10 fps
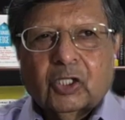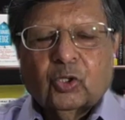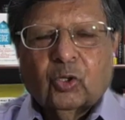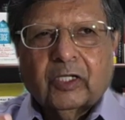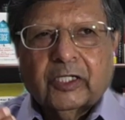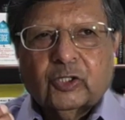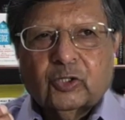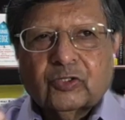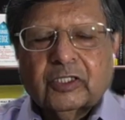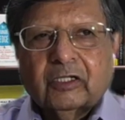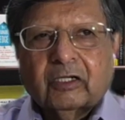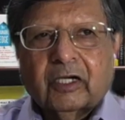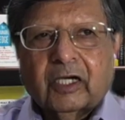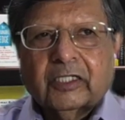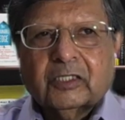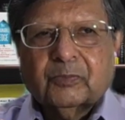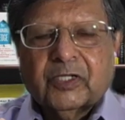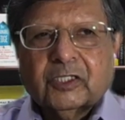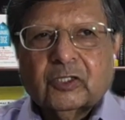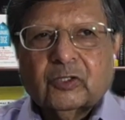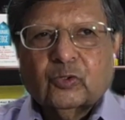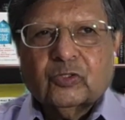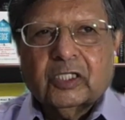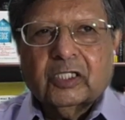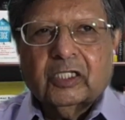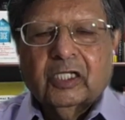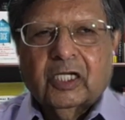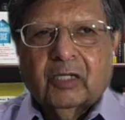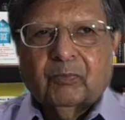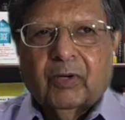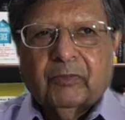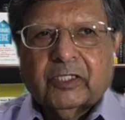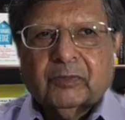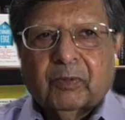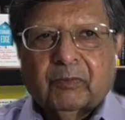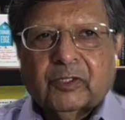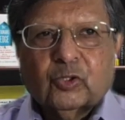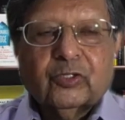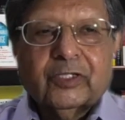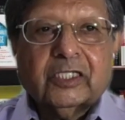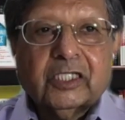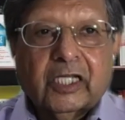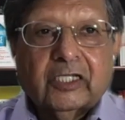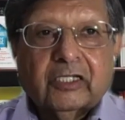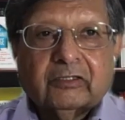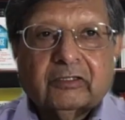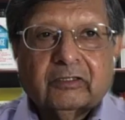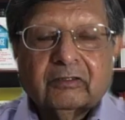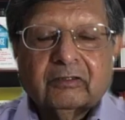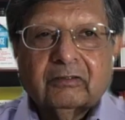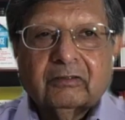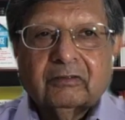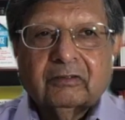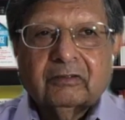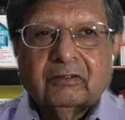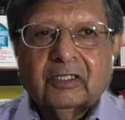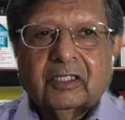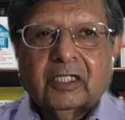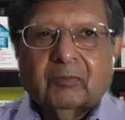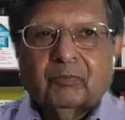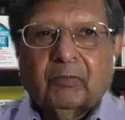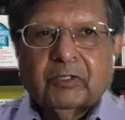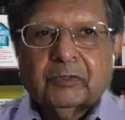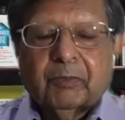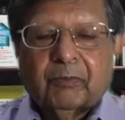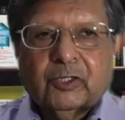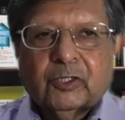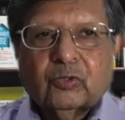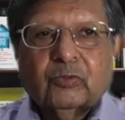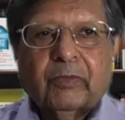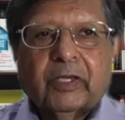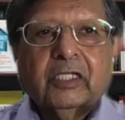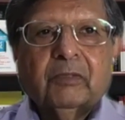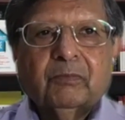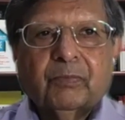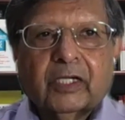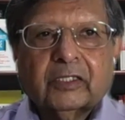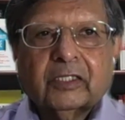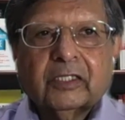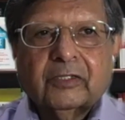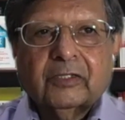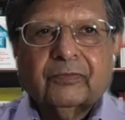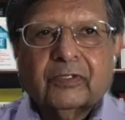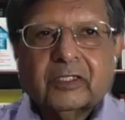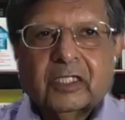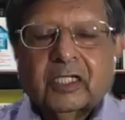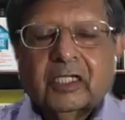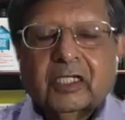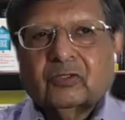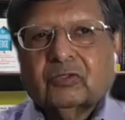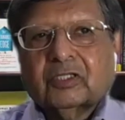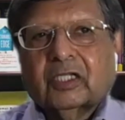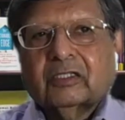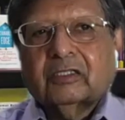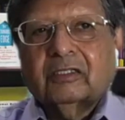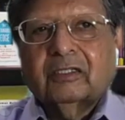Don't let your senior colleagues pressure you to say, publish, so you get tenured. Publish, so you make an impact and a difference in society.